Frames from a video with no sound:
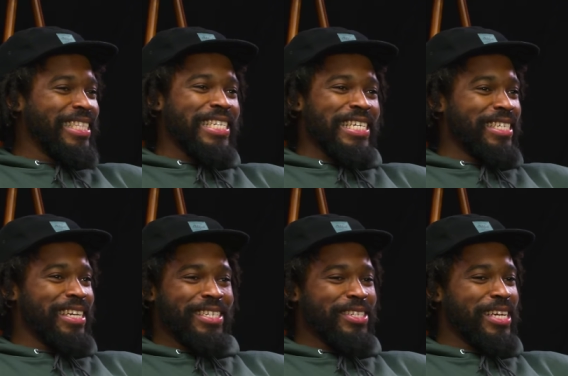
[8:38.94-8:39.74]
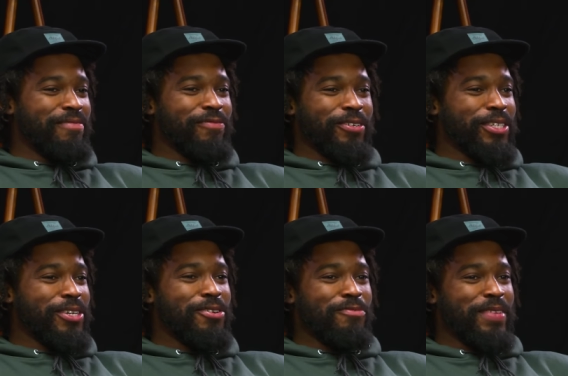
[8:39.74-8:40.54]
I think it, it's time for it to
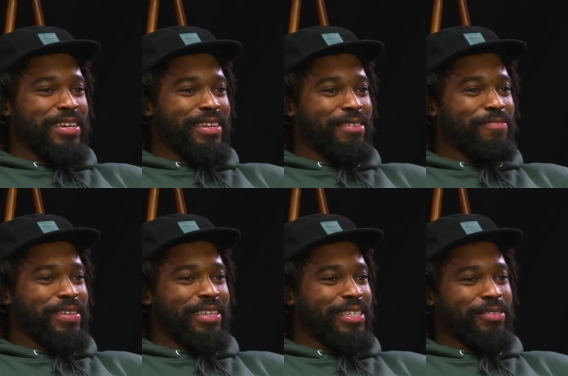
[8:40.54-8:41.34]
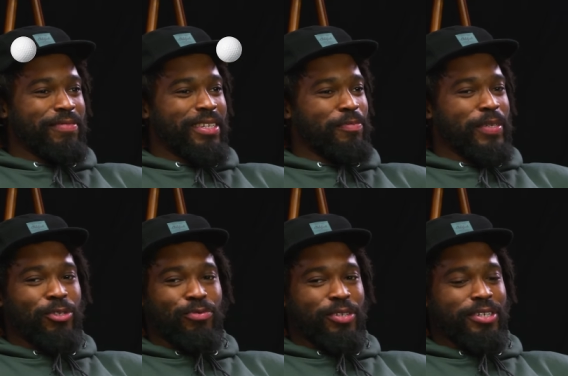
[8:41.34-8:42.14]
go, man. Yeah. I've been it's it's been too